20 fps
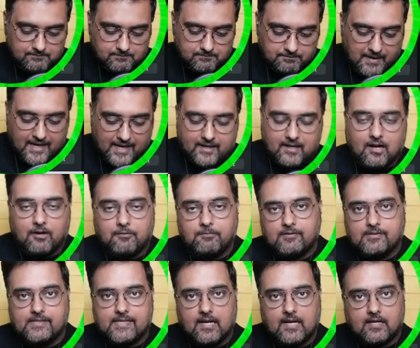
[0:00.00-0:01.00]
background
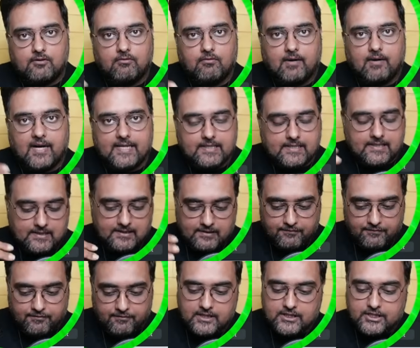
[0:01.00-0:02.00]
music are quite
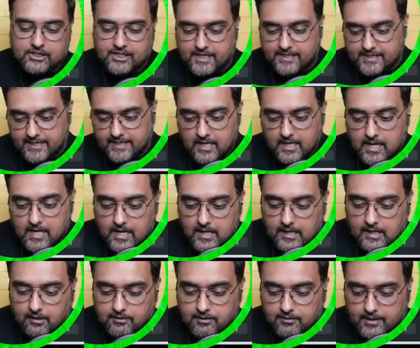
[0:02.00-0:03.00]
differentiated.
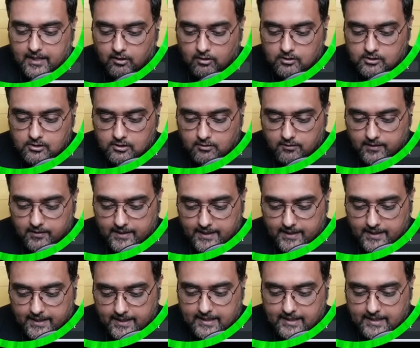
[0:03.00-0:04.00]
Now you can also go ahead
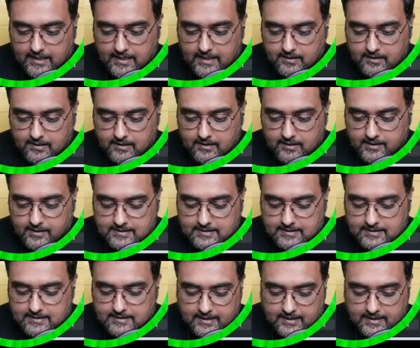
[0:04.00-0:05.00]
and increase the
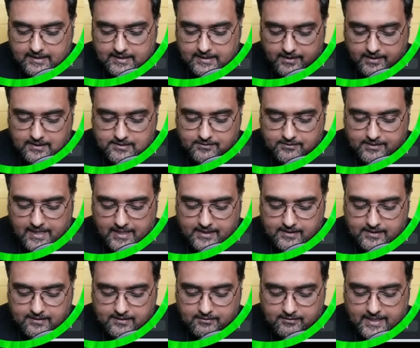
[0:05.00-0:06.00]
ducking as well so that
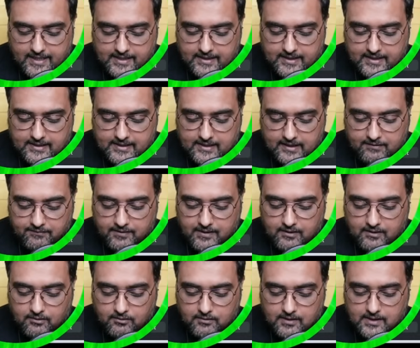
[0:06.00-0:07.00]
you get it
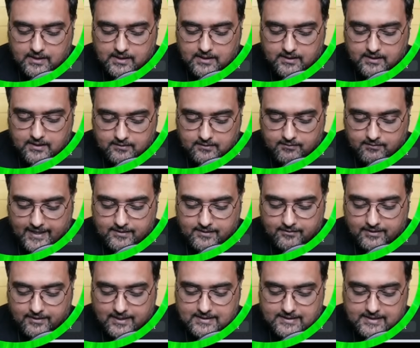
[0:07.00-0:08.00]
even lower, right? You
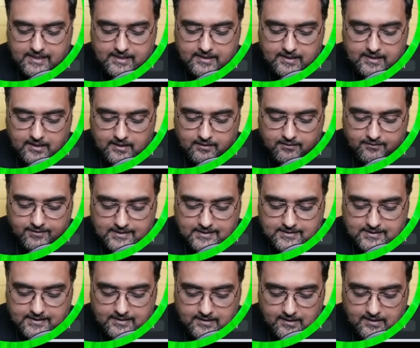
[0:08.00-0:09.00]
can see
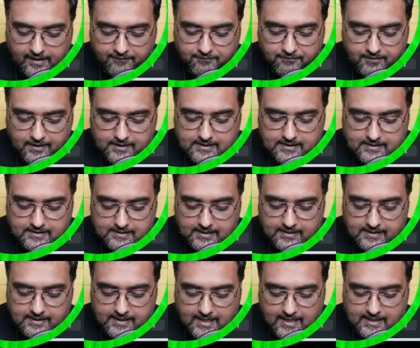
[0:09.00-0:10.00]
the effect that
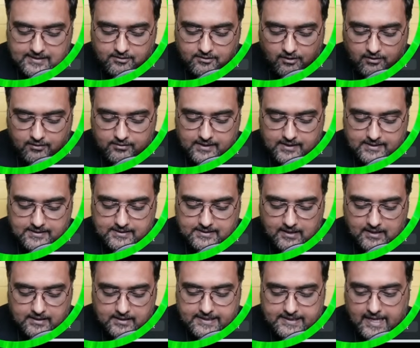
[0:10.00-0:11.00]
it has on this
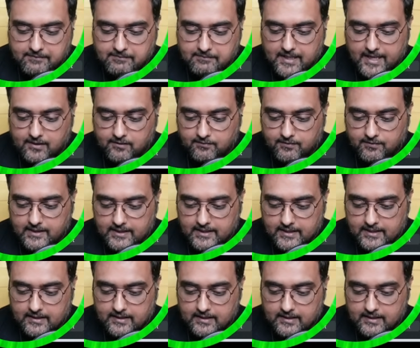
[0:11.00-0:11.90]
timeline over here.